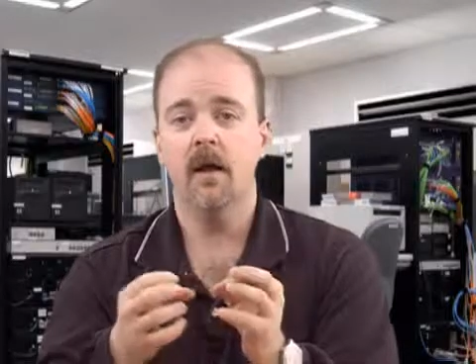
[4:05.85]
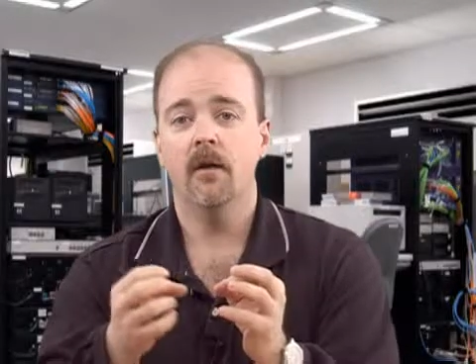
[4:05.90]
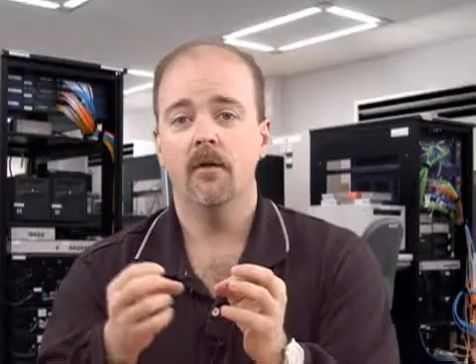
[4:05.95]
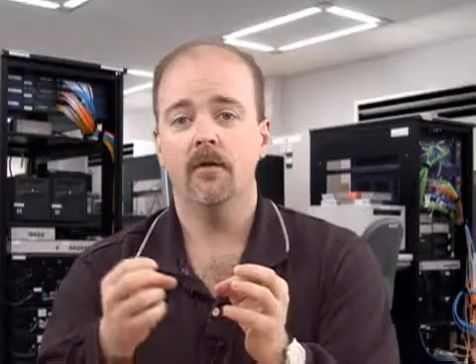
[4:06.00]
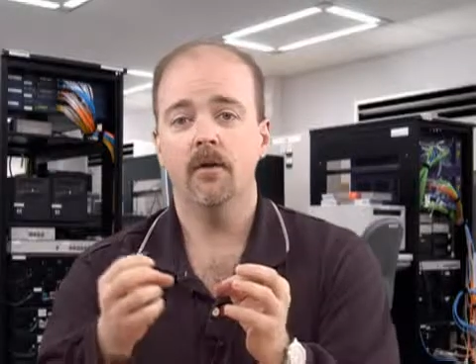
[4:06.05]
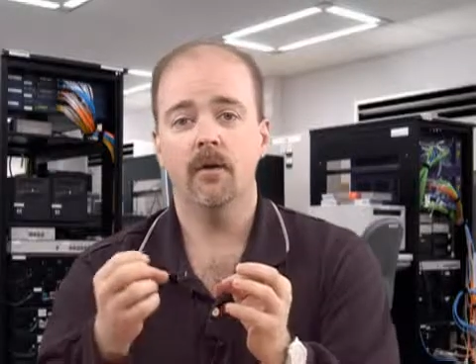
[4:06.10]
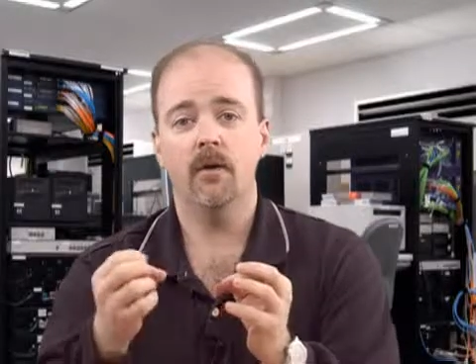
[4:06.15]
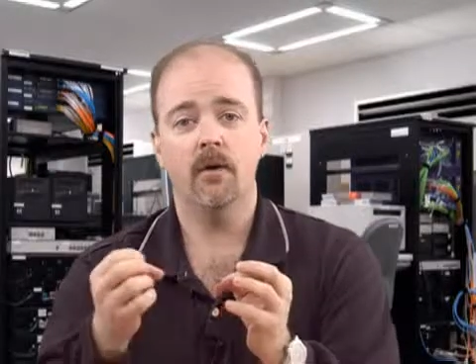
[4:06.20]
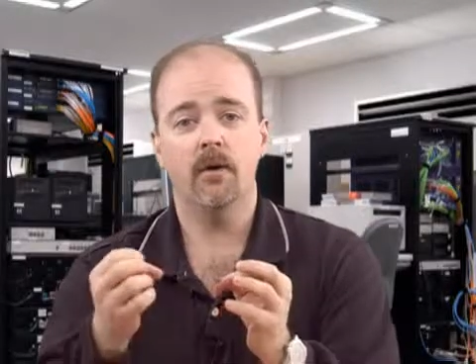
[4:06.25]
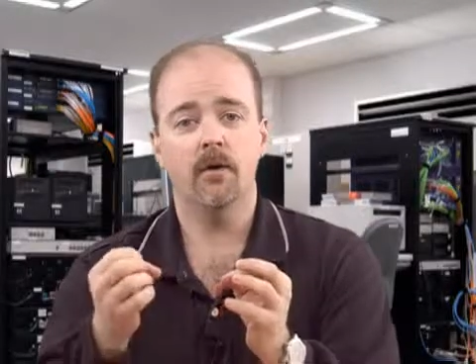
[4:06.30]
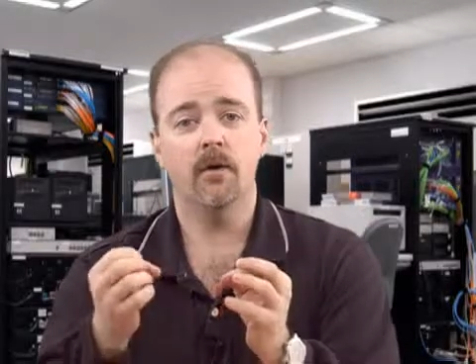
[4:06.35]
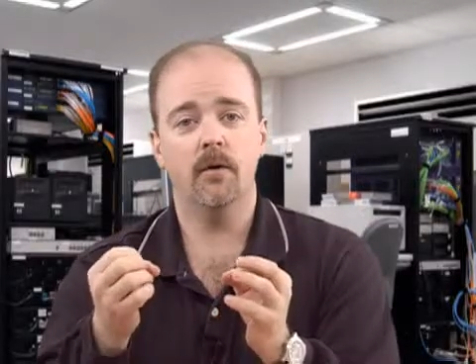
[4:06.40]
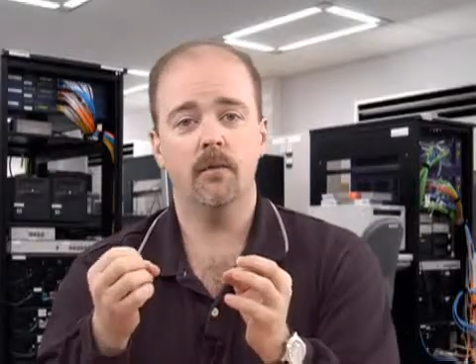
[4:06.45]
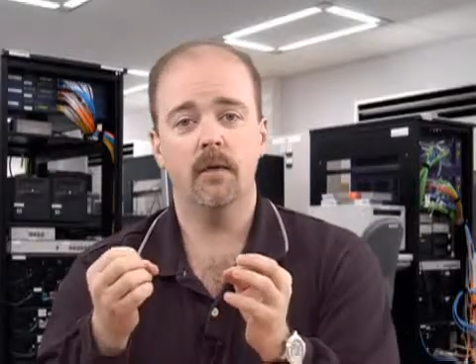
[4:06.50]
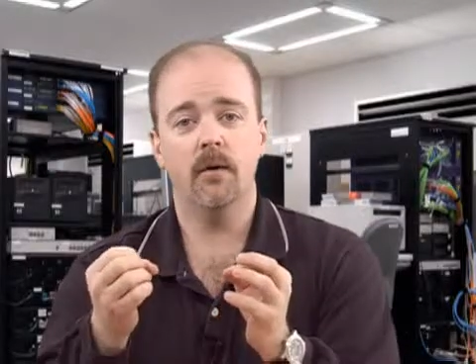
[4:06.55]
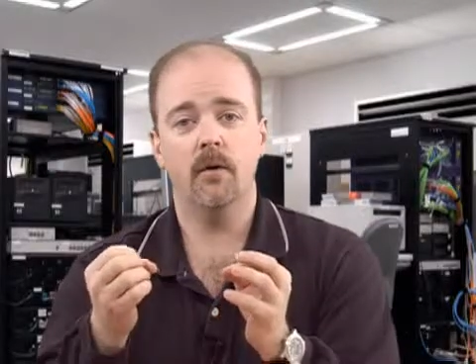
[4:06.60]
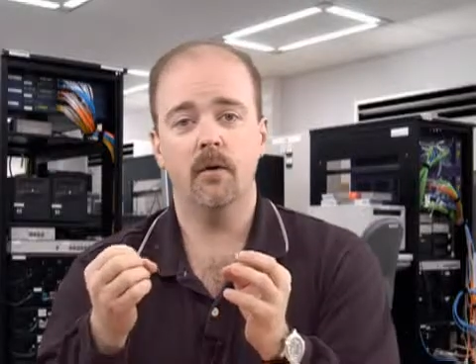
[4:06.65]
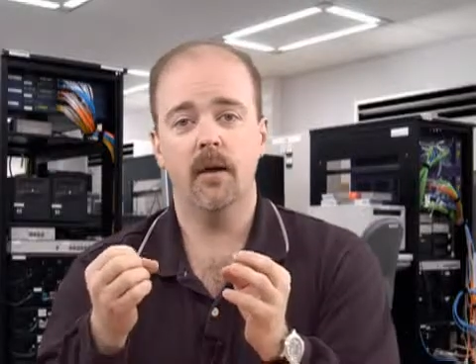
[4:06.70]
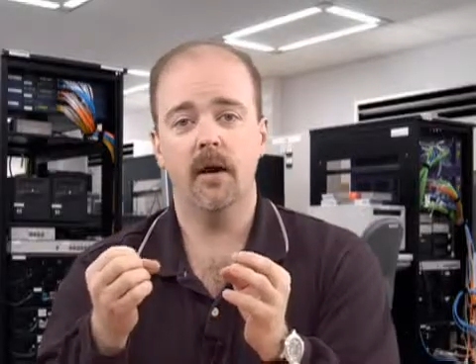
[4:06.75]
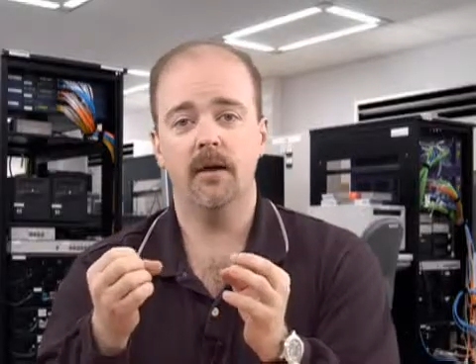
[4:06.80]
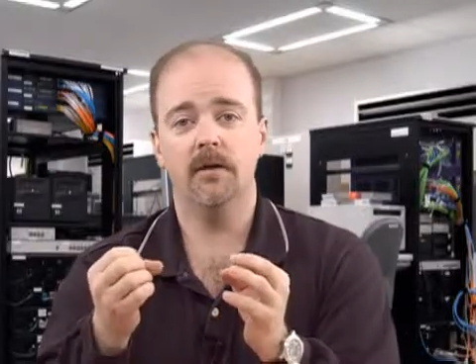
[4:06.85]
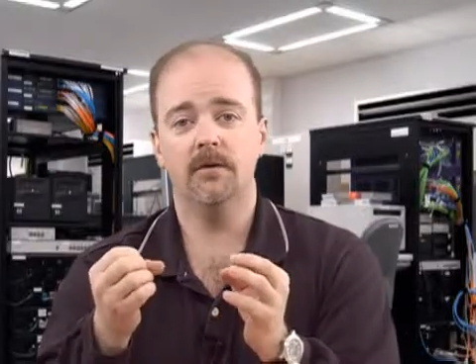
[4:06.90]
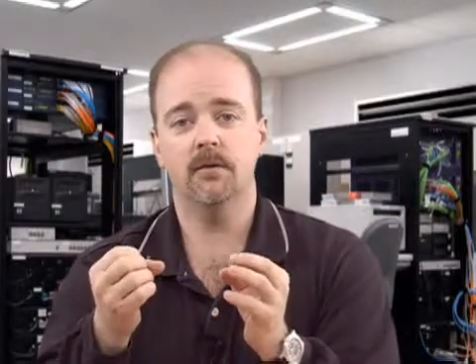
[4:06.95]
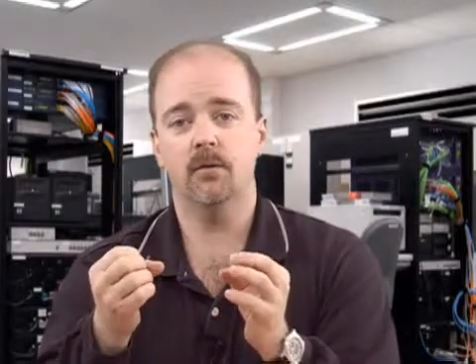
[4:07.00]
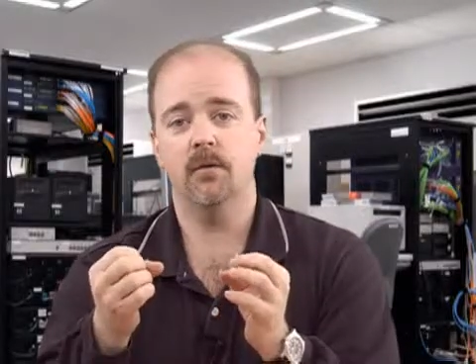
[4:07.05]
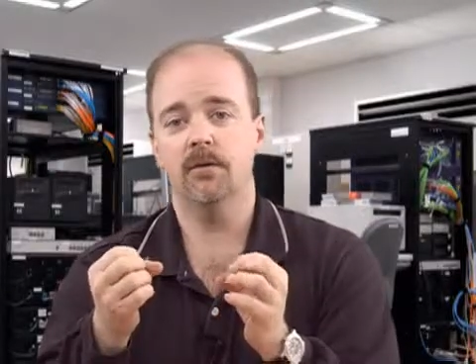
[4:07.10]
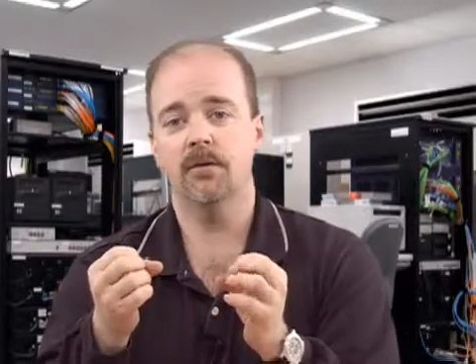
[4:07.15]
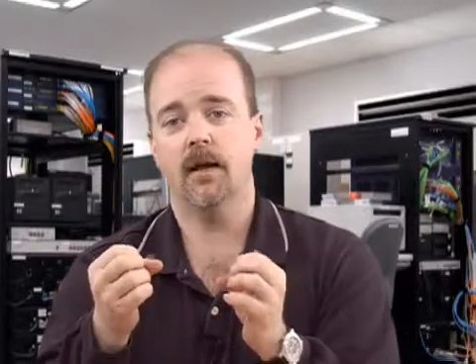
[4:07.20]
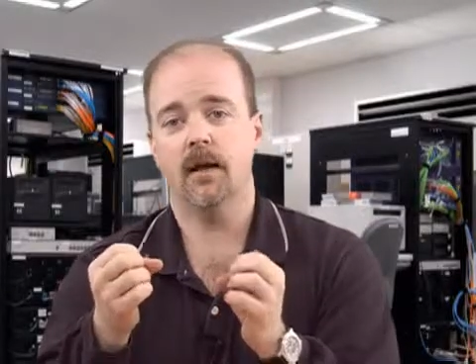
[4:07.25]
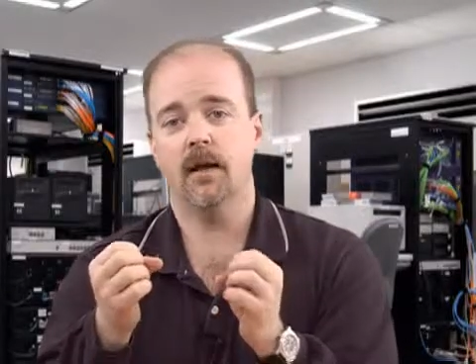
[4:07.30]
there are going to be ways in
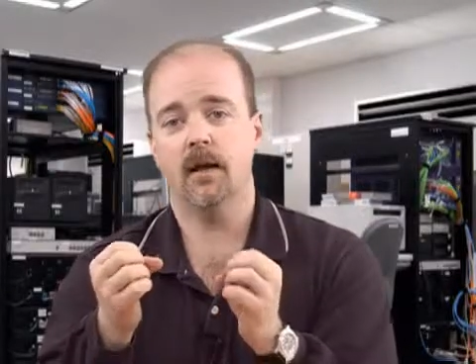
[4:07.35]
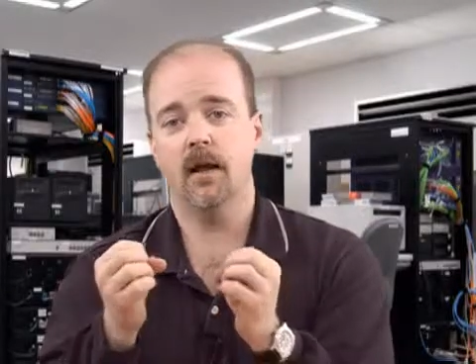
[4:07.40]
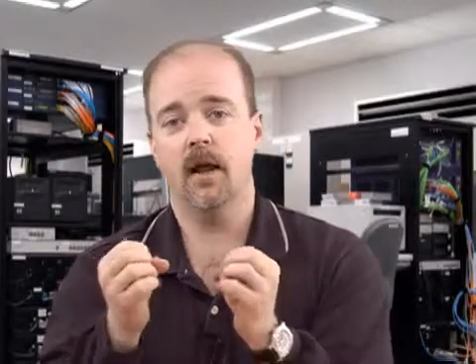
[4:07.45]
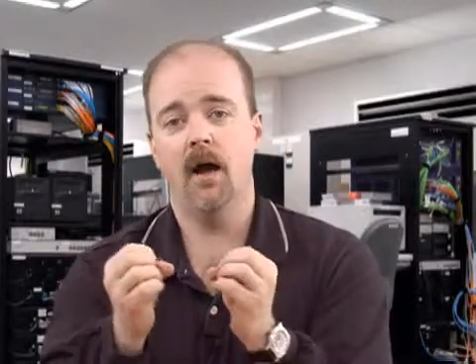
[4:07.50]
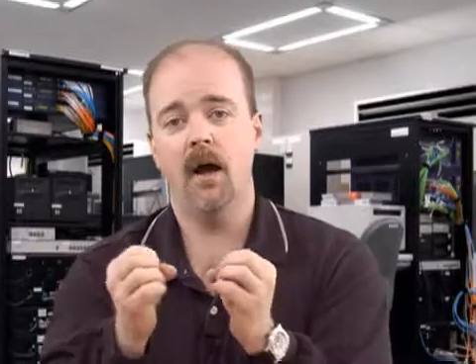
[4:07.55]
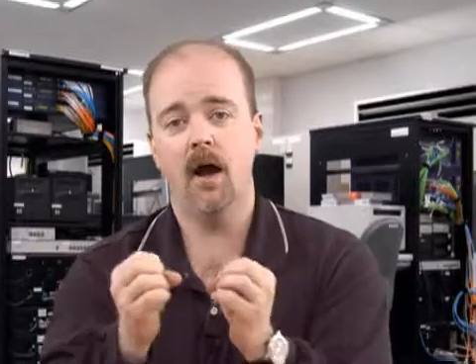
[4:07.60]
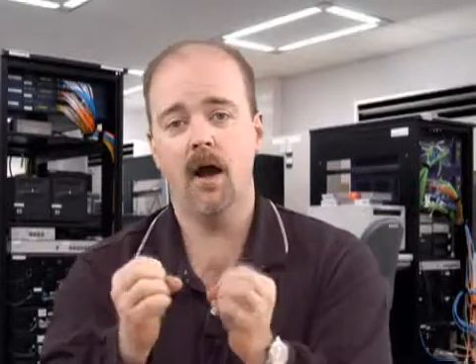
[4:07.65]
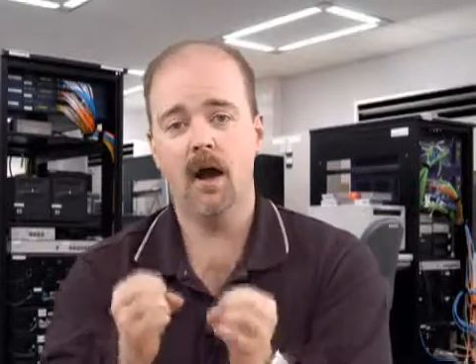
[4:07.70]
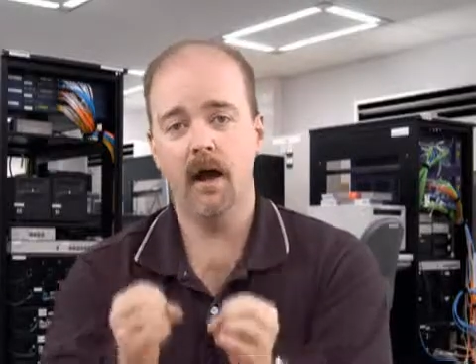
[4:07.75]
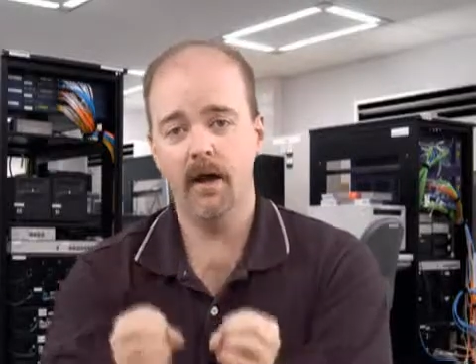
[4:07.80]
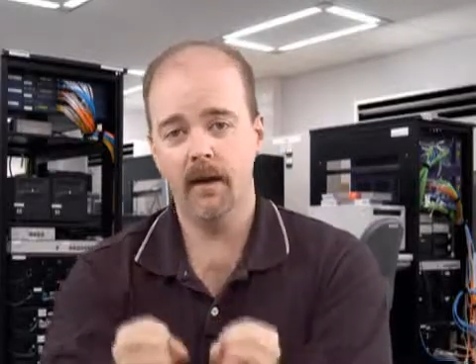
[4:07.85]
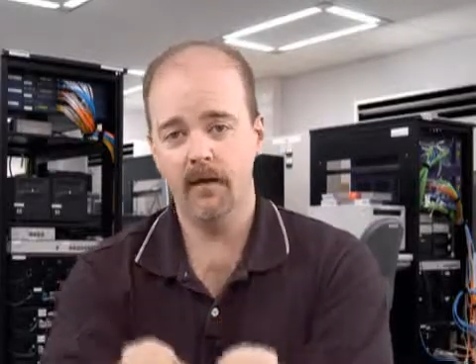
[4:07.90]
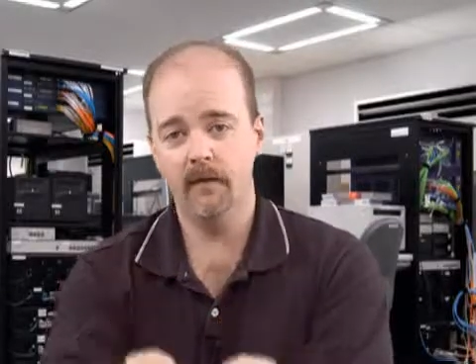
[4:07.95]
which I can hide